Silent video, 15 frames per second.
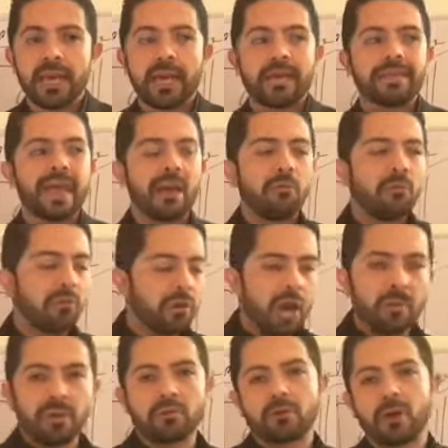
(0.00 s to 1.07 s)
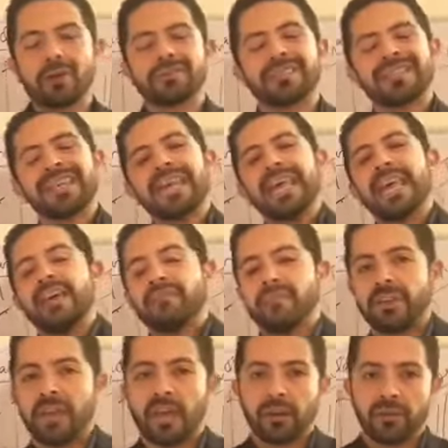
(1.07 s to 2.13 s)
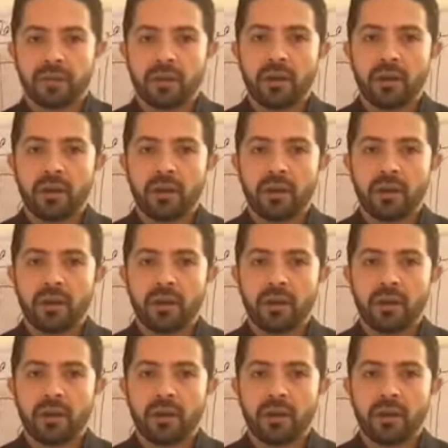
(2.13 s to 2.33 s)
And that will come across in every area